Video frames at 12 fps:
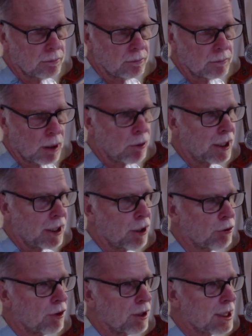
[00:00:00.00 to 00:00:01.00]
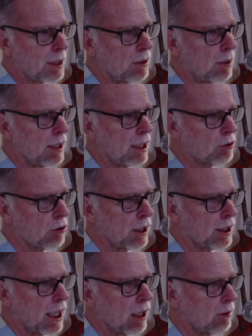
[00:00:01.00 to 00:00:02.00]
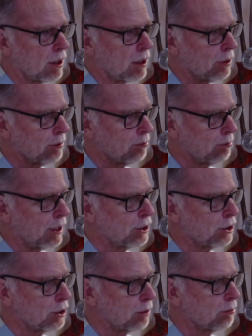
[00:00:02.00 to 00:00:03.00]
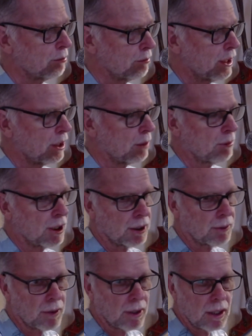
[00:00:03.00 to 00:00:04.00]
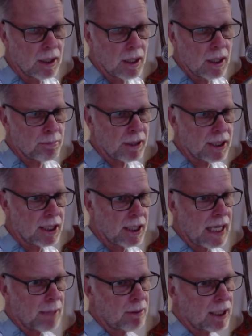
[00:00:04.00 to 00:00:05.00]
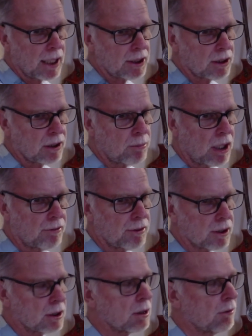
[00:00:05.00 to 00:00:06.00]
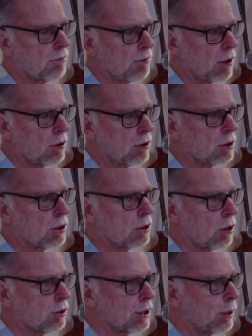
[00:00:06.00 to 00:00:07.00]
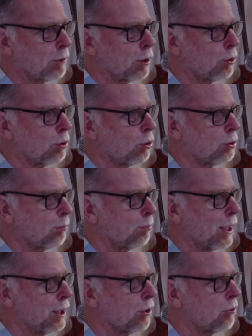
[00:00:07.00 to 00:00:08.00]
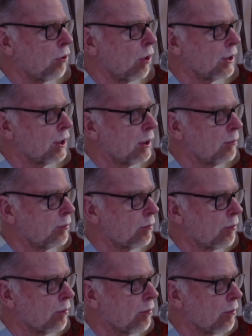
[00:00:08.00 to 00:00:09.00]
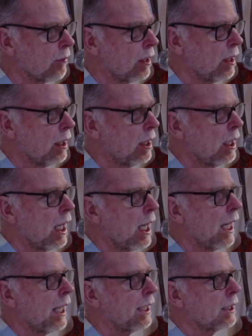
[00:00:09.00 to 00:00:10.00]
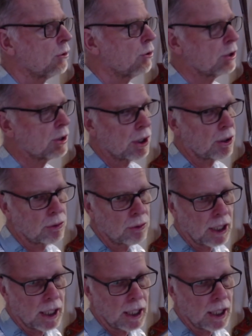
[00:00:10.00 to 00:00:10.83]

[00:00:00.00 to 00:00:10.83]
won't go through the subdomains right now, I'll mention them in a minute. But the application of mindfulness focuses on something called dependent arising, and also